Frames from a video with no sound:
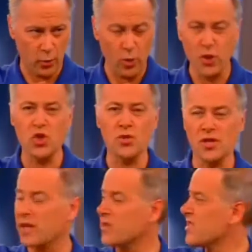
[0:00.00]
We're just using it
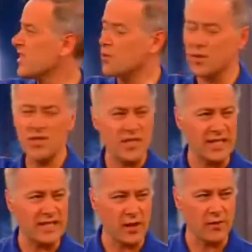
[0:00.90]
because it's easier to see on
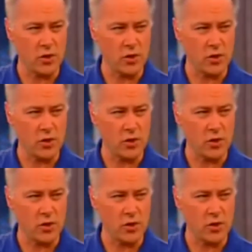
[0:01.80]
television.